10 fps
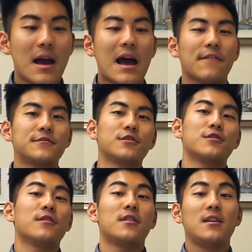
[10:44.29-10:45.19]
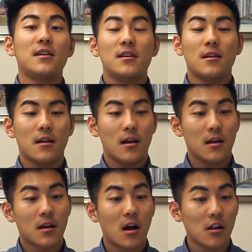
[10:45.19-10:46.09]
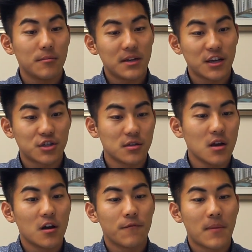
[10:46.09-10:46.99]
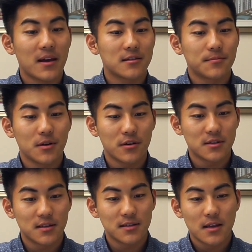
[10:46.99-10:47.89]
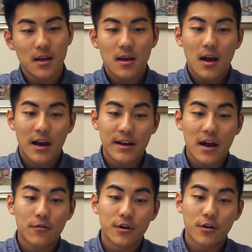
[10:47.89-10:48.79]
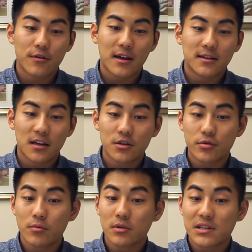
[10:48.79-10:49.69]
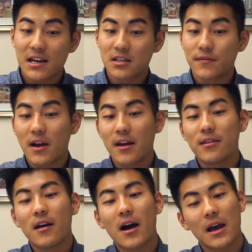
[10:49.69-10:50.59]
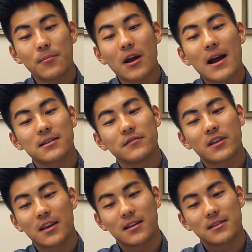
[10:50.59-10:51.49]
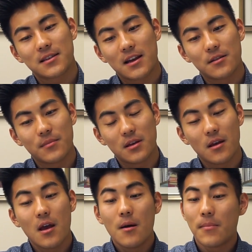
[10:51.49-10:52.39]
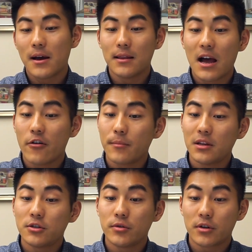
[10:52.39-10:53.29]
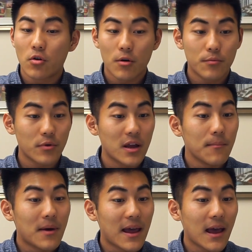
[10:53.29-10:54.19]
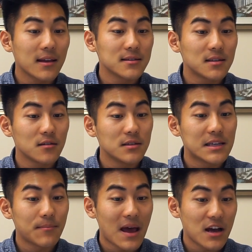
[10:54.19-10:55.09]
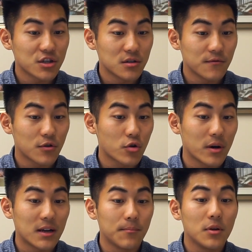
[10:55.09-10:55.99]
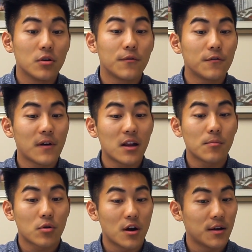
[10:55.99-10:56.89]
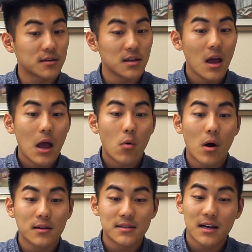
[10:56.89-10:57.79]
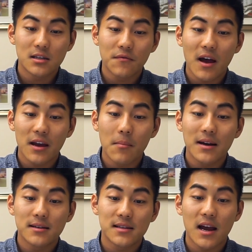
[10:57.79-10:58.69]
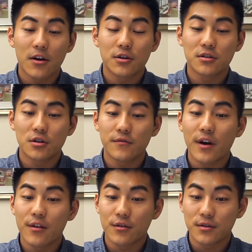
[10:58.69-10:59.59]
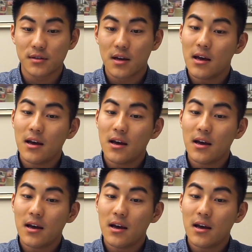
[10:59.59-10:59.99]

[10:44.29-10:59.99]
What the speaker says: after the culmination of my experiences, I now know that dentistry will satisfy the hyperactive kid inside of me by allowing me to incorporate my hand skills and passion for creating beautiful final products while satisfying my desire to serve others.